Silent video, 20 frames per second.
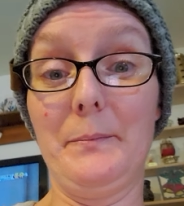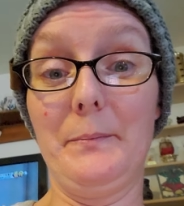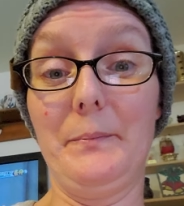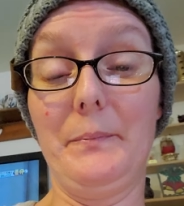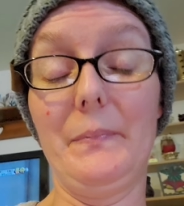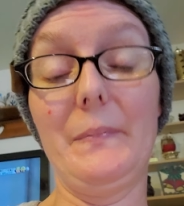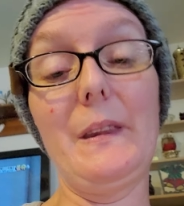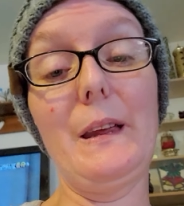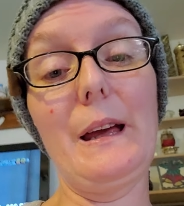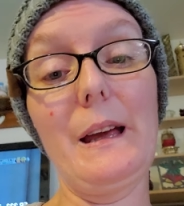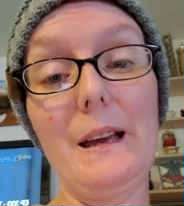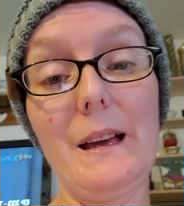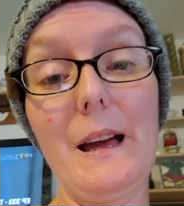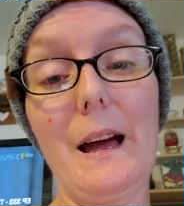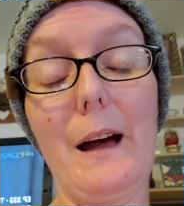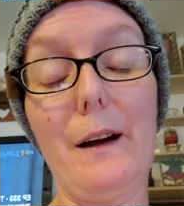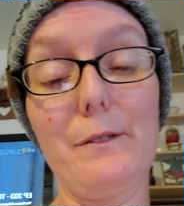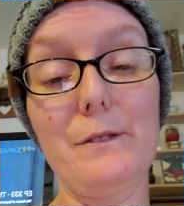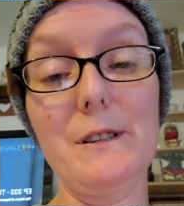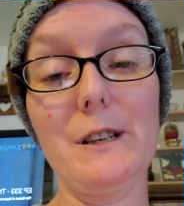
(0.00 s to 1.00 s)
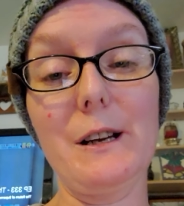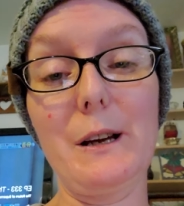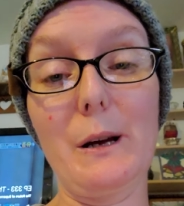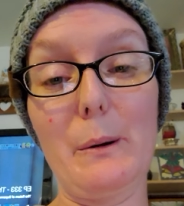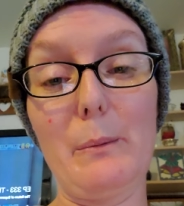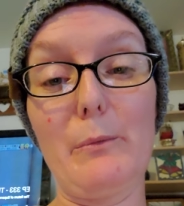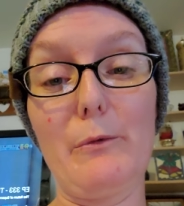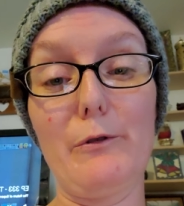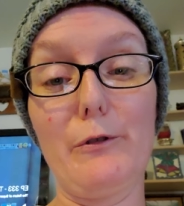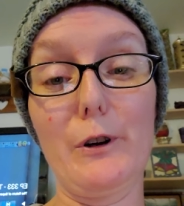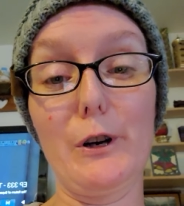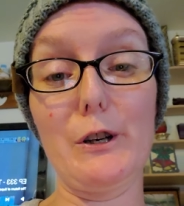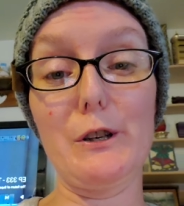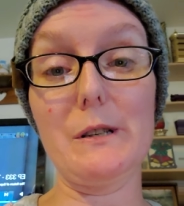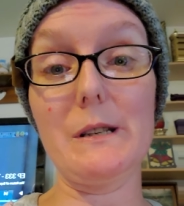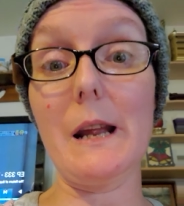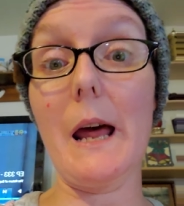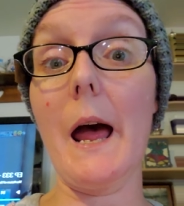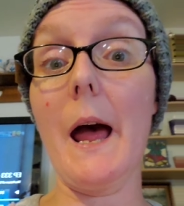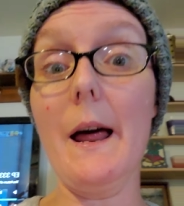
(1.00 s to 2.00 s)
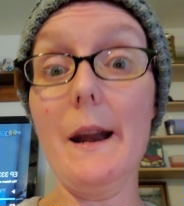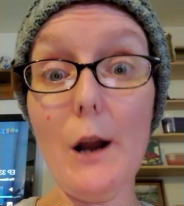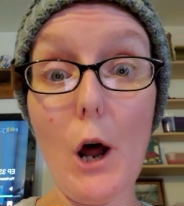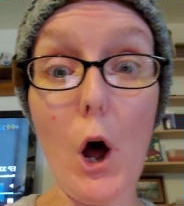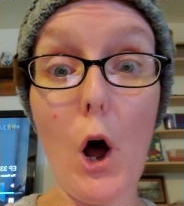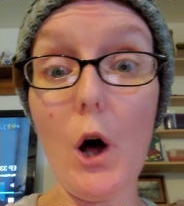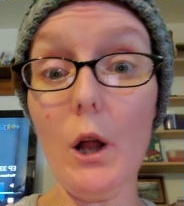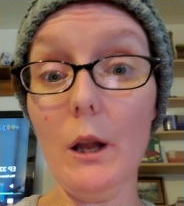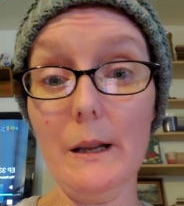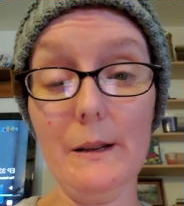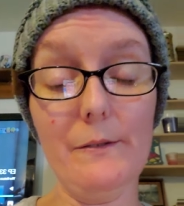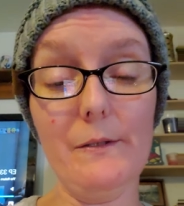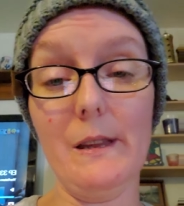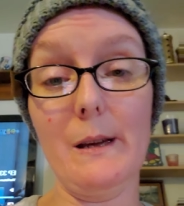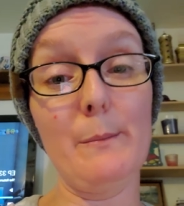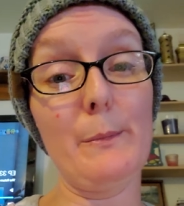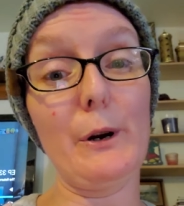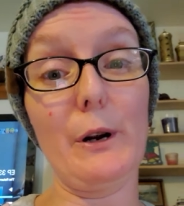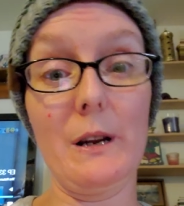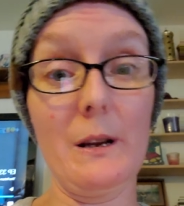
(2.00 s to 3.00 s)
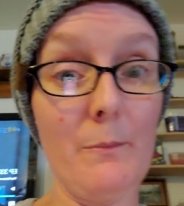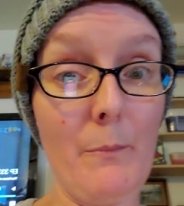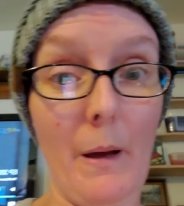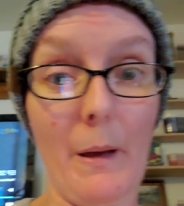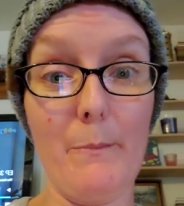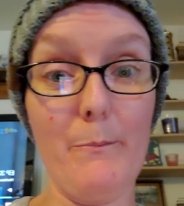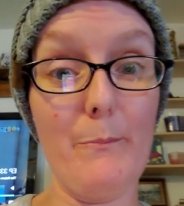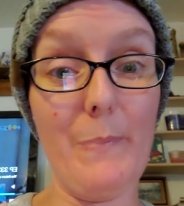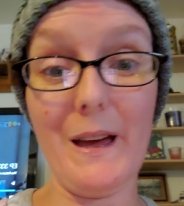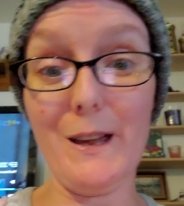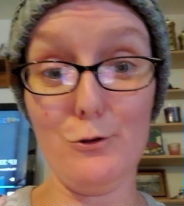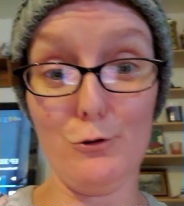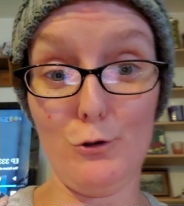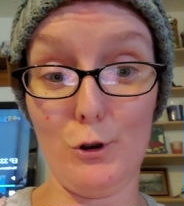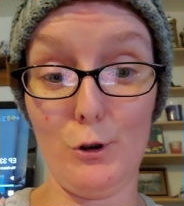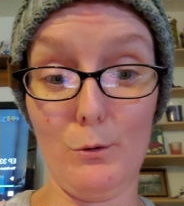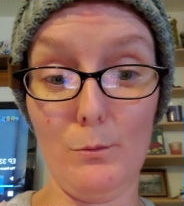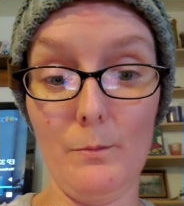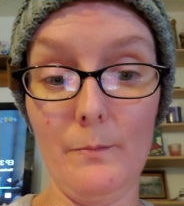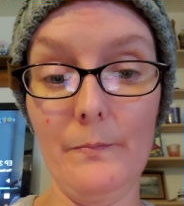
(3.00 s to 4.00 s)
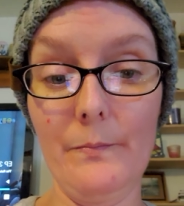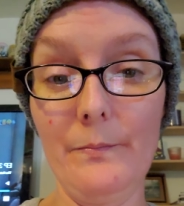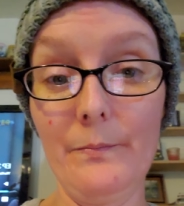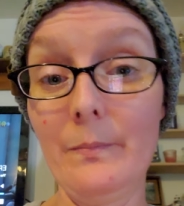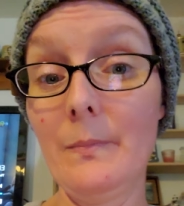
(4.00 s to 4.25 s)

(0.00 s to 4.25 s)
they have to come first. And all of them are in my bedroom.